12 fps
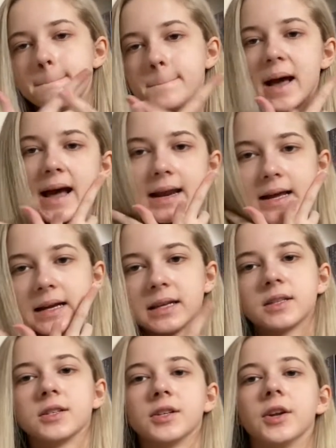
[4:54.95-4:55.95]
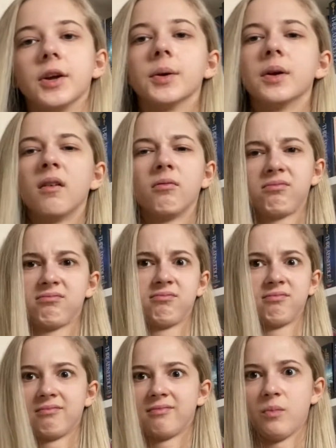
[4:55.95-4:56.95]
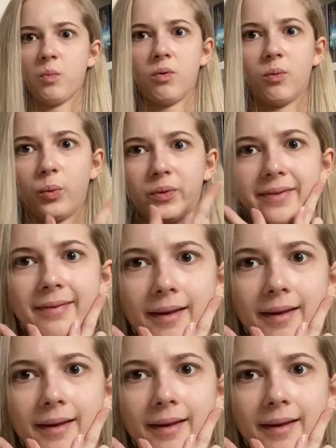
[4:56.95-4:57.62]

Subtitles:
badass, you know. What is